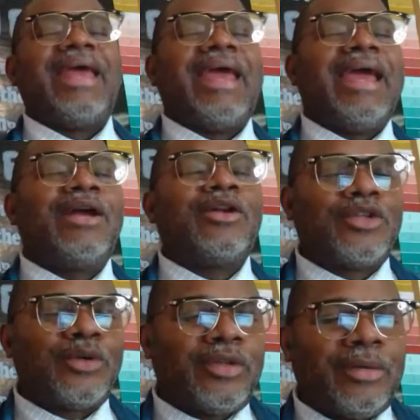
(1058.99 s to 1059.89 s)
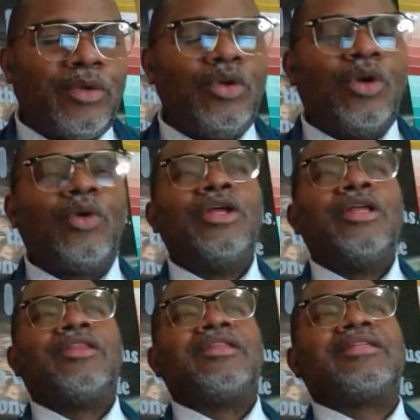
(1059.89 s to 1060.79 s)
can answer them. You
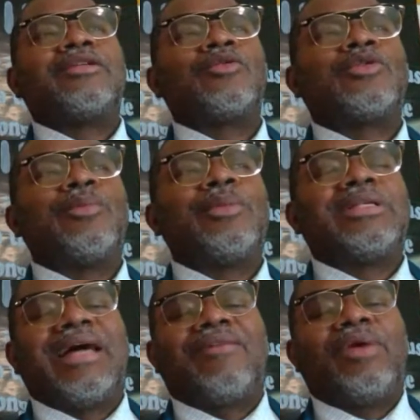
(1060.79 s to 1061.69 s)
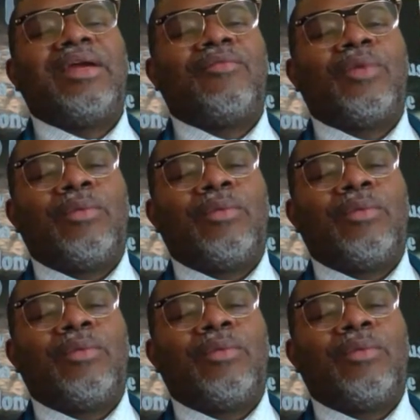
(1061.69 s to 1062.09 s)
know, so, so many times we,